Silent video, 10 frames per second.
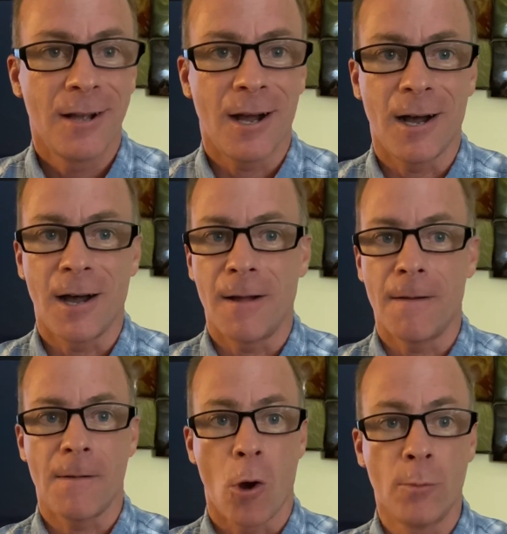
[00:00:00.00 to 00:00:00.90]

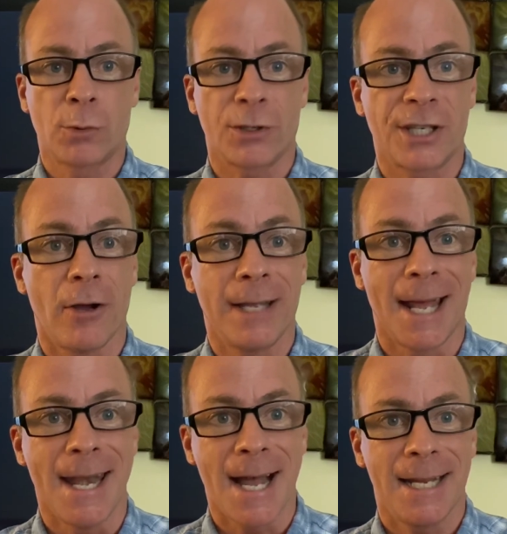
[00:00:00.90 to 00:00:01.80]
Homes were selling
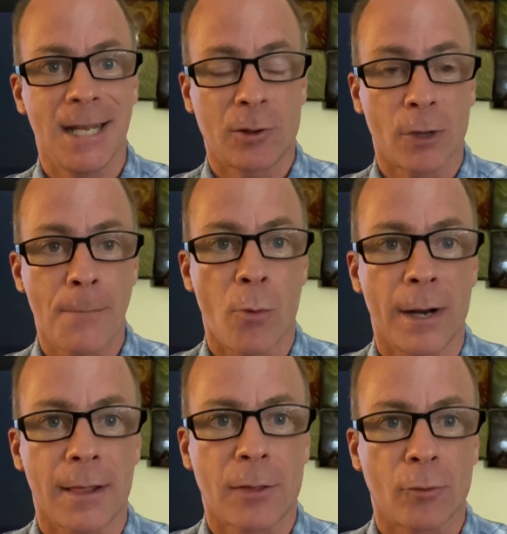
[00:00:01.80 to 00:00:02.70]
at
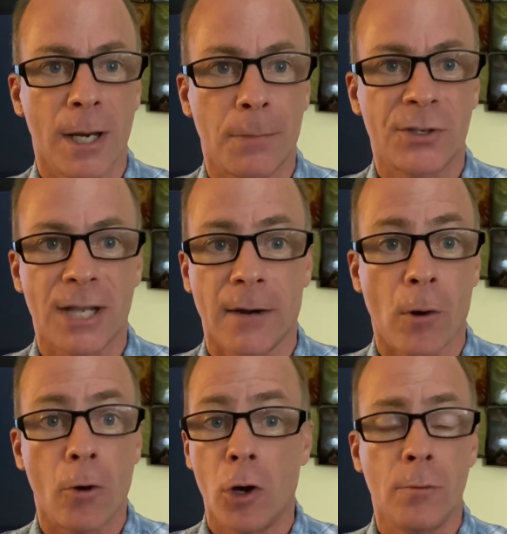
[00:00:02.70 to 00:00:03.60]
93.3% of
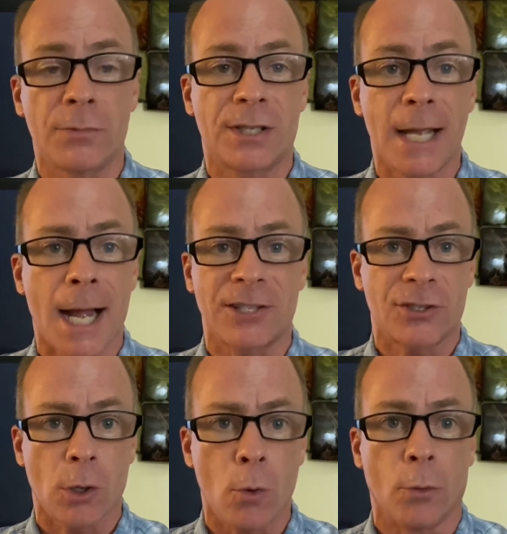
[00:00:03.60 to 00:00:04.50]
all homes. They got
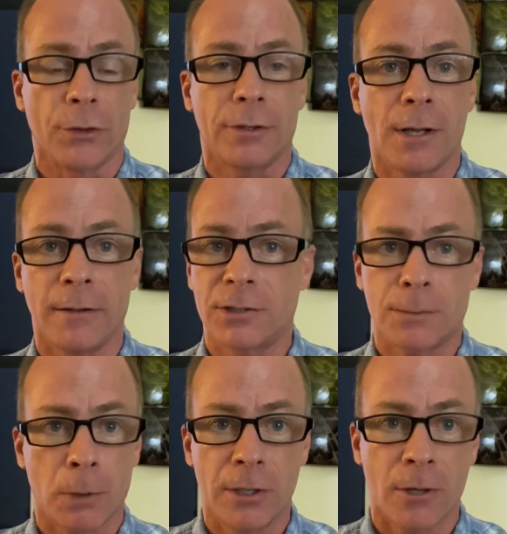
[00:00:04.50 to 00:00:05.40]
sold.
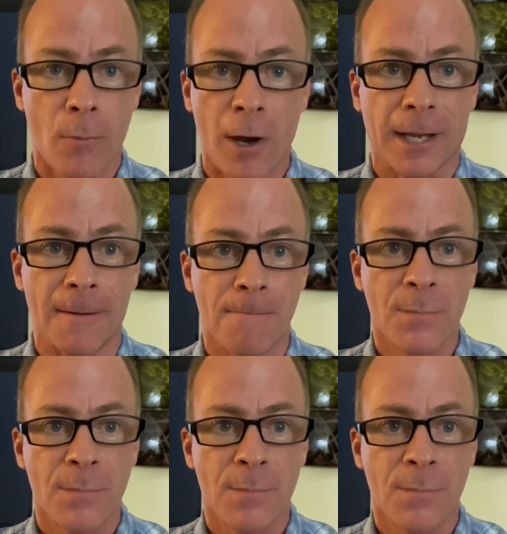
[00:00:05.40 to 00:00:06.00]
Just put it on the market.